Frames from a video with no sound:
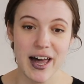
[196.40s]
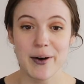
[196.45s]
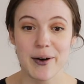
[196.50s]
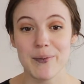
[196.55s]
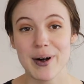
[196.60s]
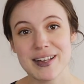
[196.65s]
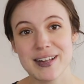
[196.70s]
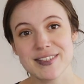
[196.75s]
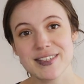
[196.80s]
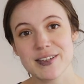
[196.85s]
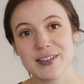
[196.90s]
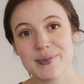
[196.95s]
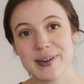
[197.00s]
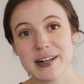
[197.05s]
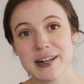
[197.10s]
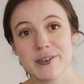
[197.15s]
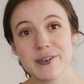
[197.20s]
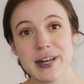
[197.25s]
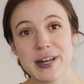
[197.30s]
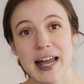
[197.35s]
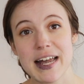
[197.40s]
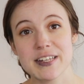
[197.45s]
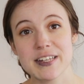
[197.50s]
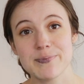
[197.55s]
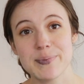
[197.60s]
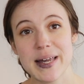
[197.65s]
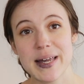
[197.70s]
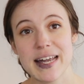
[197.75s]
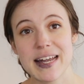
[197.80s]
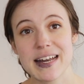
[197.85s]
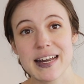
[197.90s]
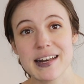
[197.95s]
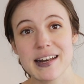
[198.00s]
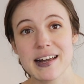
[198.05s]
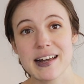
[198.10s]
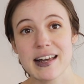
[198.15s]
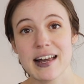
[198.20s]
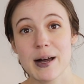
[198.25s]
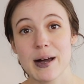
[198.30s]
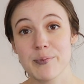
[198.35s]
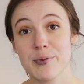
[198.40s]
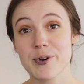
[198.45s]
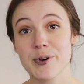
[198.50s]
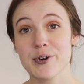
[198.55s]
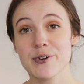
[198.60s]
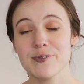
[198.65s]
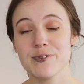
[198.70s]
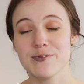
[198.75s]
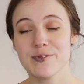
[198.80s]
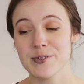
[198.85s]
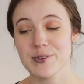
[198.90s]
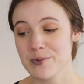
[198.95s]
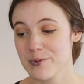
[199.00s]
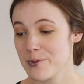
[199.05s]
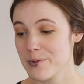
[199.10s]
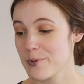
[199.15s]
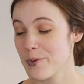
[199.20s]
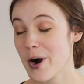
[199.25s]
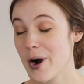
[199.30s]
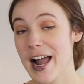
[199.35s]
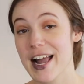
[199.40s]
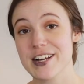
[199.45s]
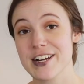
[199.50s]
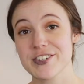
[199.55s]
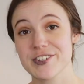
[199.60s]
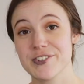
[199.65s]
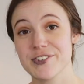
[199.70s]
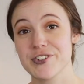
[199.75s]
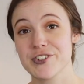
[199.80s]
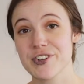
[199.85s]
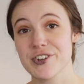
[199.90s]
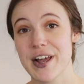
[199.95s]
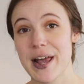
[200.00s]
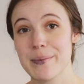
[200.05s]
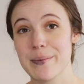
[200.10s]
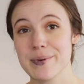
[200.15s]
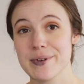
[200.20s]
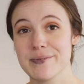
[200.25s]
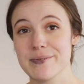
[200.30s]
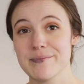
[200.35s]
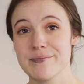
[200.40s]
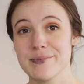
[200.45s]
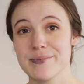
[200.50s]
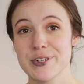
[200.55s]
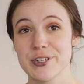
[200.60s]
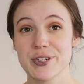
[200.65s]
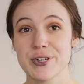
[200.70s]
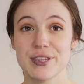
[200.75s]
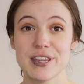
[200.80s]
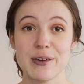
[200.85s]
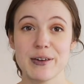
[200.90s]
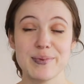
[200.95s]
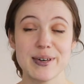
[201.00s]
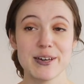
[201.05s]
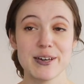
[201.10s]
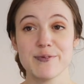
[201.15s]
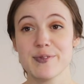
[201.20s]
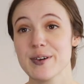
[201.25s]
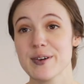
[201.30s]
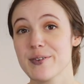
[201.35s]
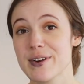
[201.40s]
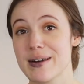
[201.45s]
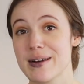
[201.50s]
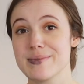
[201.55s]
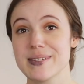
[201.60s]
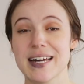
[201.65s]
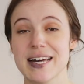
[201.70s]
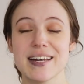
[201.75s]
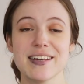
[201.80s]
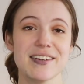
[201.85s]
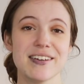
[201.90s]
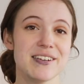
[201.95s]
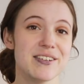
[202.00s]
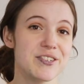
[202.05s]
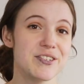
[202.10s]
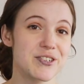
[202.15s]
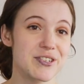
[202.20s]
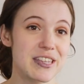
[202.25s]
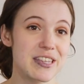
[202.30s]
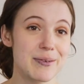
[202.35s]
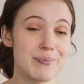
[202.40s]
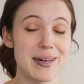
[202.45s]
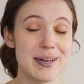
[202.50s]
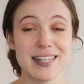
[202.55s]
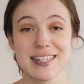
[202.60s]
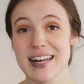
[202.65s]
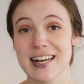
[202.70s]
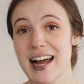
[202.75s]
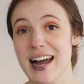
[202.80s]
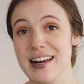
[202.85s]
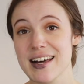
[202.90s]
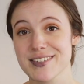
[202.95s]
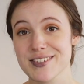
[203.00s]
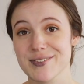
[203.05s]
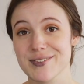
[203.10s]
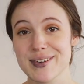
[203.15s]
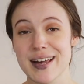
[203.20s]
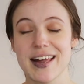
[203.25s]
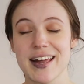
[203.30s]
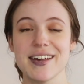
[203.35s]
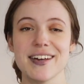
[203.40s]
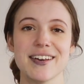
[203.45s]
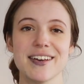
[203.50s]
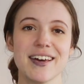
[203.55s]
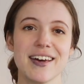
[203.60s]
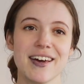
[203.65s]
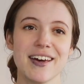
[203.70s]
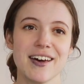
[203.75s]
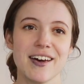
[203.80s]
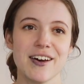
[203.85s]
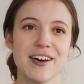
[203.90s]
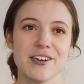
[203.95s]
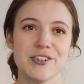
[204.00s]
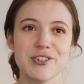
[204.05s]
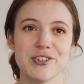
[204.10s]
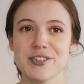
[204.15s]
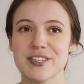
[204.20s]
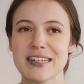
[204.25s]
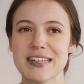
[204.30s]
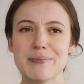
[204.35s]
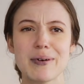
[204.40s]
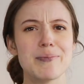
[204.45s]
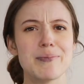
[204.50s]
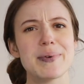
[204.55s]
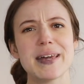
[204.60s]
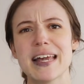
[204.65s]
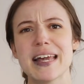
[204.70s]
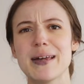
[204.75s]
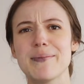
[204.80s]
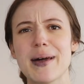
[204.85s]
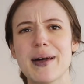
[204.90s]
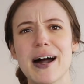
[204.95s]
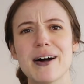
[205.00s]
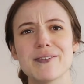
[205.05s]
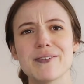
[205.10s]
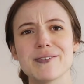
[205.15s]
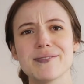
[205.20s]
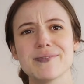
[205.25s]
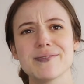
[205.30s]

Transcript: once the record has been approved, what actions should happen? Should there be a field update? Should there be a task created? Should someone be emailed?